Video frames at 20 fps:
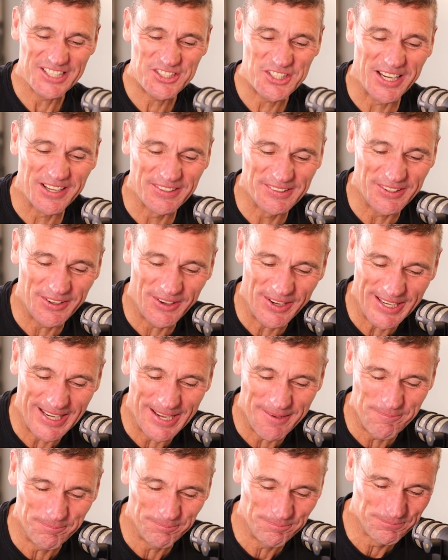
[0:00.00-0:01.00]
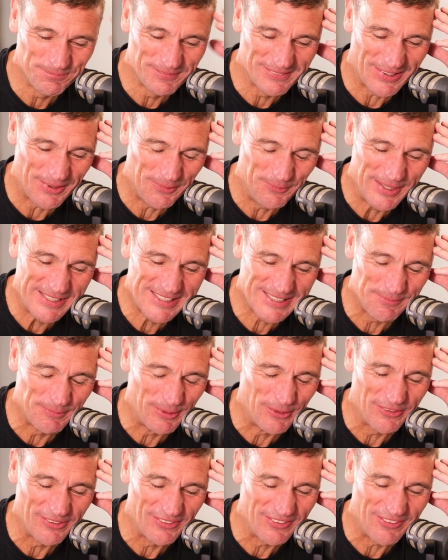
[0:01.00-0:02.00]
actually, I read
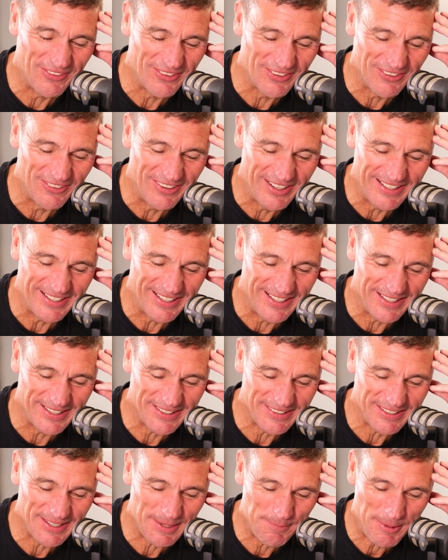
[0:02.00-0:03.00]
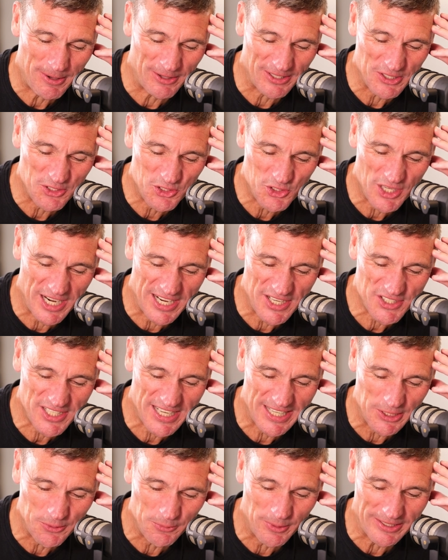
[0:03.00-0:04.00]
somewhere online apparently you
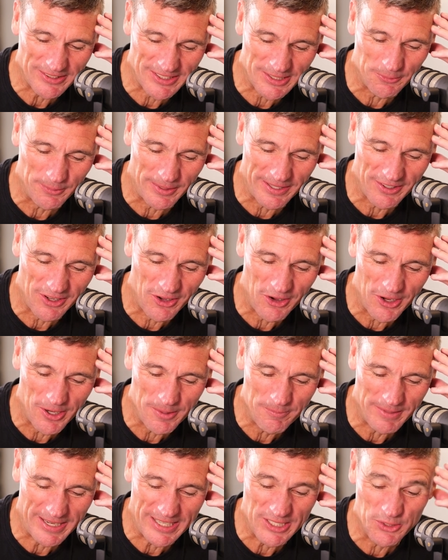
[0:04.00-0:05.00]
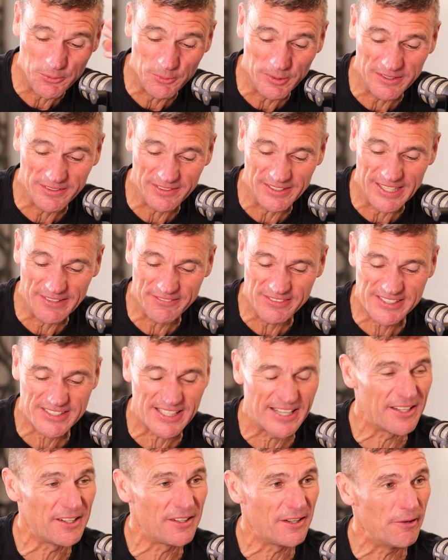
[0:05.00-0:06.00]
changed how you were acting around home, and you were even
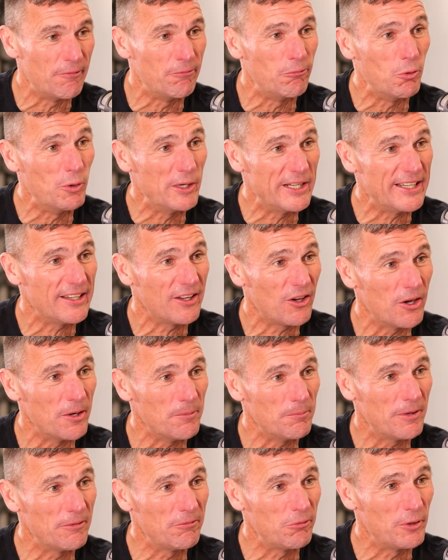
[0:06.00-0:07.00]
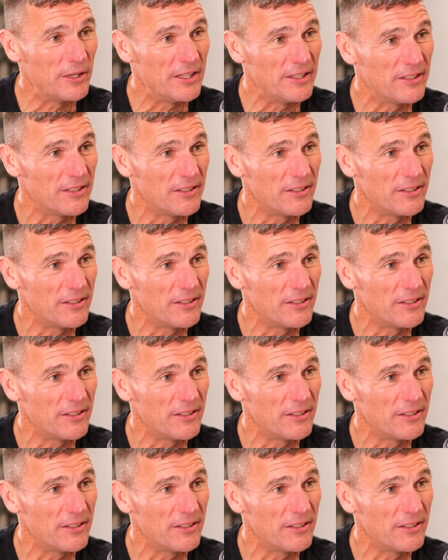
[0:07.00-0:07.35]
started avoiding home, going